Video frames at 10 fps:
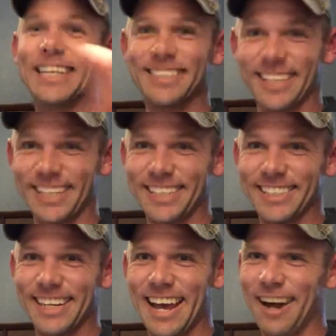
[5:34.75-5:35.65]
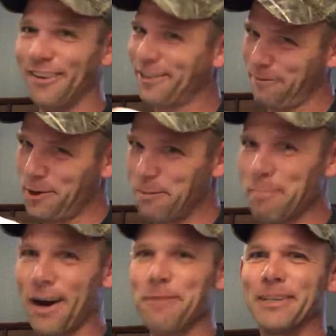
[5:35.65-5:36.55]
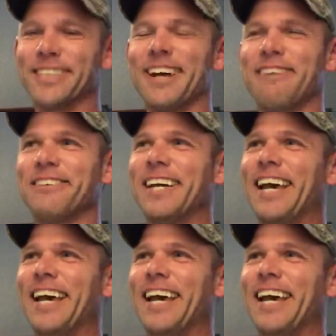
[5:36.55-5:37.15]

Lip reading: in sickness and health. You'd be proud of me, Steph.